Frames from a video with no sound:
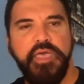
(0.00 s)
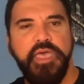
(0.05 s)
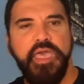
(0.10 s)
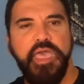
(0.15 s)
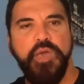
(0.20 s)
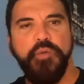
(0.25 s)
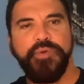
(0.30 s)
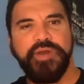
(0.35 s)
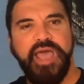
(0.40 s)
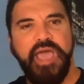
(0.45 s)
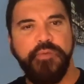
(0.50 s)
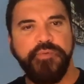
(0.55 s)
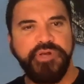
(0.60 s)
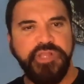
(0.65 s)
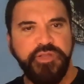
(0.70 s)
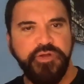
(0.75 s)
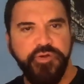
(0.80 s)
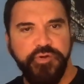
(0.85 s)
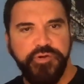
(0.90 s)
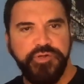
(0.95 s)
And what I would
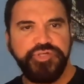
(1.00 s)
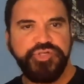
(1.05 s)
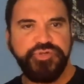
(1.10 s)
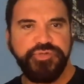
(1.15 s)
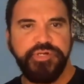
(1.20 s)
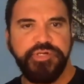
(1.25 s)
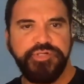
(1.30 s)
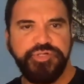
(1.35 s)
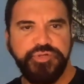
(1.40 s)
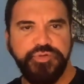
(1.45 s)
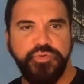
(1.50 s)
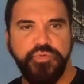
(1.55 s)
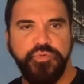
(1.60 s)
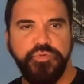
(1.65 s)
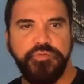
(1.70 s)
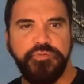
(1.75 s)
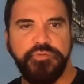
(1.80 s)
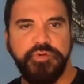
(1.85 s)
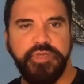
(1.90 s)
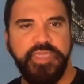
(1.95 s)
encourage you to do,
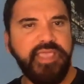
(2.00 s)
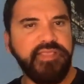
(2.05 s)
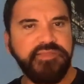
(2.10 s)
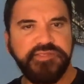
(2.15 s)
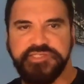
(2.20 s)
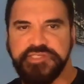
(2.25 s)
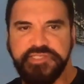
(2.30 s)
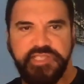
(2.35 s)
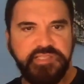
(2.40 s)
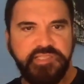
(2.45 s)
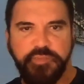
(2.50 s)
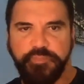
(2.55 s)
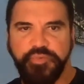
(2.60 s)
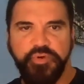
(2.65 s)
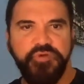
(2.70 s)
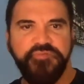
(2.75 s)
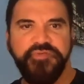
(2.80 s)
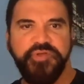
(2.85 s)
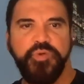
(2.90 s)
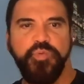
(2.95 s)
okay, this is like the
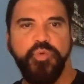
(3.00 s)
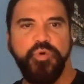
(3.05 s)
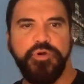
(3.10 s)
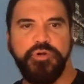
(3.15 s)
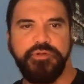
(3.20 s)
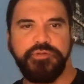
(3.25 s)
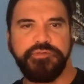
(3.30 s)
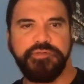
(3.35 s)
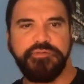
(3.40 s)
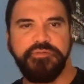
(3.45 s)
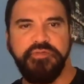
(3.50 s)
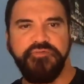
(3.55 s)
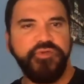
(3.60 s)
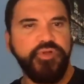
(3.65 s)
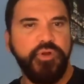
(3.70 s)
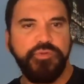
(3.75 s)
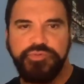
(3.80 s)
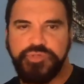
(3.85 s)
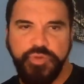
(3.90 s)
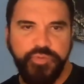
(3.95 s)
perfect world. If you
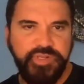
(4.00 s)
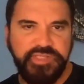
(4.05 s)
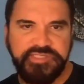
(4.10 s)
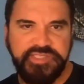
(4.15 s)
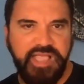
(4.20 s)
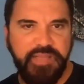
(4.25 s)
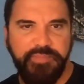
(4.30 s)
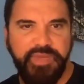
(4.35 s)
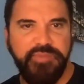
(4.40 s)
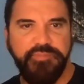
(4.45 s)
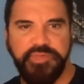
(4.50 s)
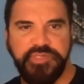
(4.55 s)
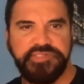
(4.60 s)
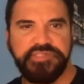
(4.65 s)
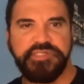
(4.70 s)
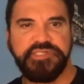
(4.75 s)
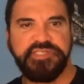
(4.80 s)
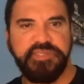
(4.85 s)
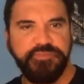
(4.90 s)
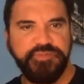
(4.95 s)
don't do it, it's not my
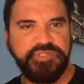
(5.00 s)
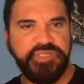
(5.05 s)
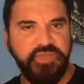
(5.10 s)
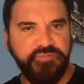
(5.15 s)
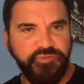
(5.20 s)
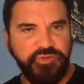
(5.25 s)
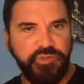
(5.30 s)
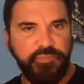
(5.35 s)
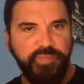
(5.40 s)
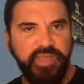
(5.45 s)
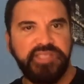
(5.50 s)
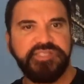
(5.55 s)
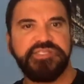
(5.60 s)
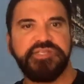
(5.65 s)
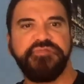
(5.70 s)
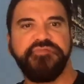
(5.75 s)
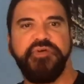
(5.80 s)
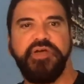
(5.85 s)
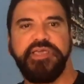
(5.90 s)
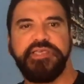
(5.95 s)
business. I'm just giving you the best
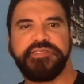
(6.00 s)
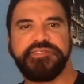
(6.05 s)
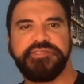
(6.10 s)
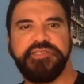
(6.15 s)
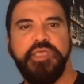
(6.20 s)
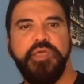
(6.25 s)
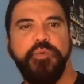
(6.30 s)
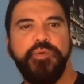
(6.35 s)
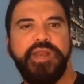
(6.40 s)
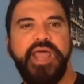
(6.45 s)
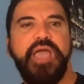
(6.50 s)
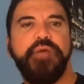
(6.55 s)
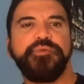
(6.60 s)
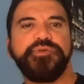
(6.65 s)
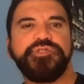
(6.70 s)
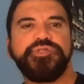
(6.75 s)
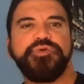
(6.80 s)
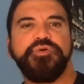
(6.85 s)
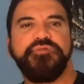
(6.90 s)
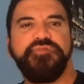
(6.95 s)
advice. What I would
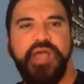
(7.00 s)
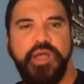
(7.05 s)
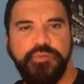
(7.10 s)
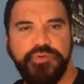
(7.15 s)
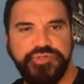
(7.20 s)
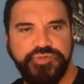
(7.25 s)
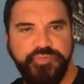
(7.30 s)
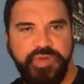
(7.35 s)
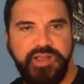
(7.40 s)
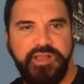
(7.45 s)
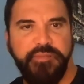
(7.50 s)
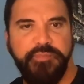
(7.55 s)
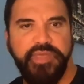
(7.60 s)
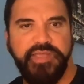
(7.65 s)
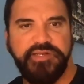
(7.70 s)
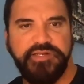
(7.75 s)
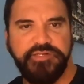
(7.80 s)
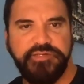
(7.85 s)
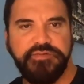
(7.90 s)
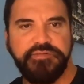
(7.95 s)
do if I was
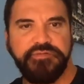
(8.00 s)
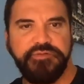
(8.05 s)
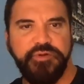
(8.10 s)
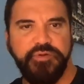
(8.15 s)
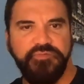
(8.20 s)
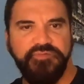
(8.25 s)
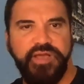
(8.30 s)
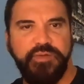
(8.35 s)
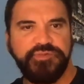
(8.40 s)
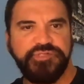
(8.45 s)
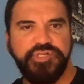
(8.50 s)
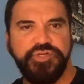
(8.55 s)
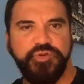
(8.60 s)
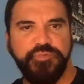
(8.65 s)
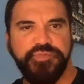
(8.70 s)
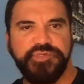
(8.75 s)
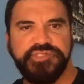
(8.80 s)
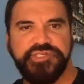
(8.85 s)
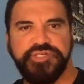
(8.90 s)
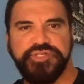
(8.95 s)
recommended, if I was in your
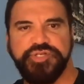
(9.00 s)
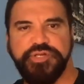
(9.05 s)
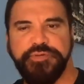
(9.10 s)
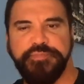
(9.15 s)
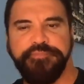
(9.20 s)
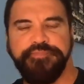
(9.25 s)
position.